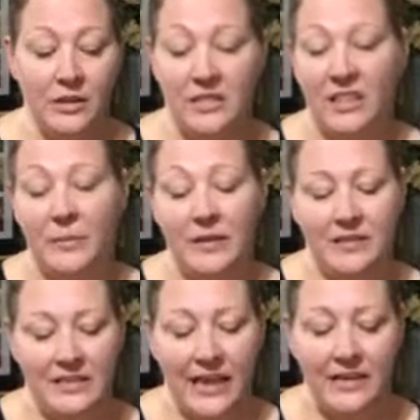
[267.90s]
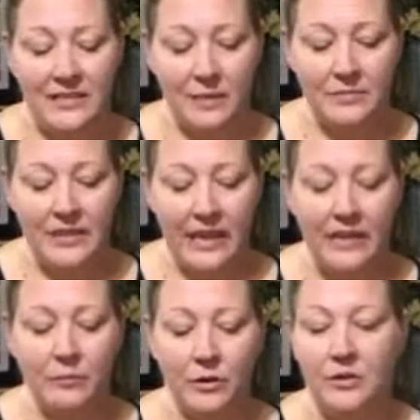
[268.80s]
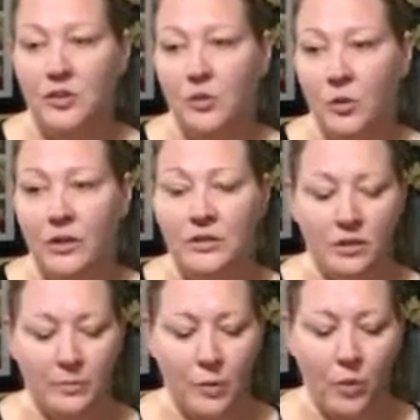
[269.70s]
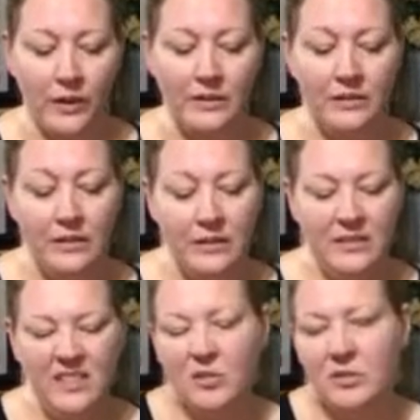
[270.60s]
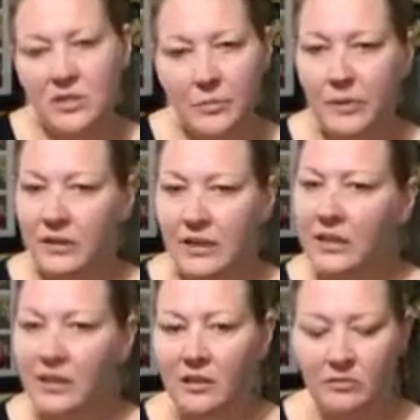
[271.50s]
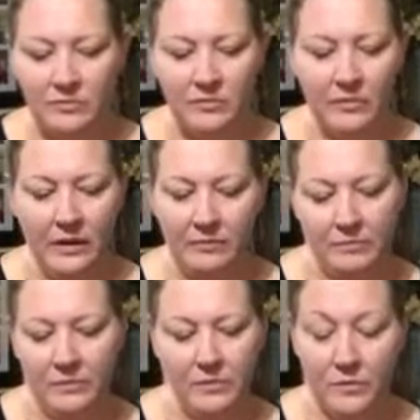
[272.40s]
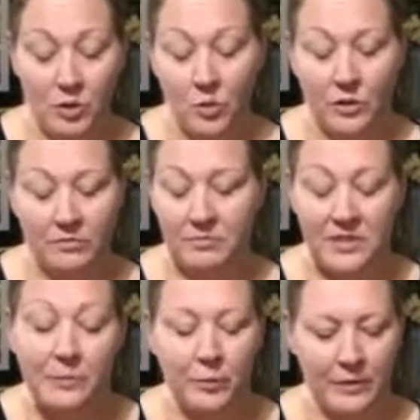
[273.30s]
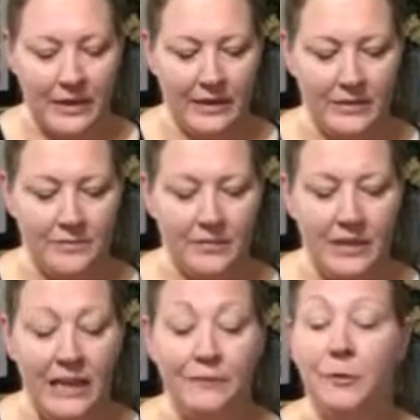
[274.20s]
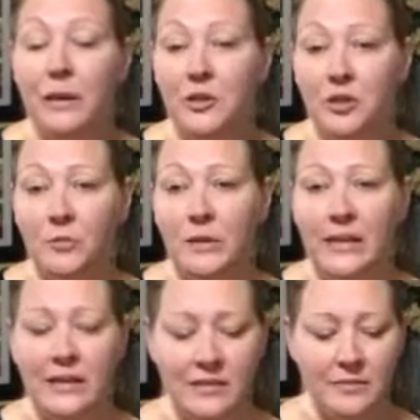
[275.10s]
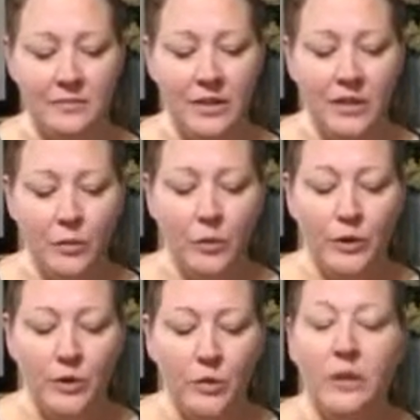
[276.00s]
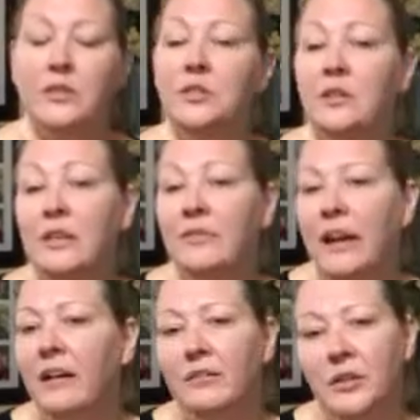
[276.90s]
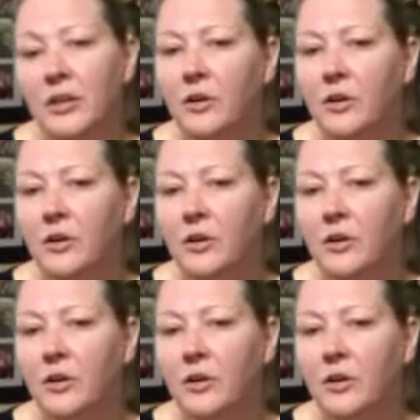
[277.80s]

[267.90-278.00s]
Is it going to be a status update where it's short and to the point? Those are typically, short, simple meetings. Informational meetings where you're going to give out,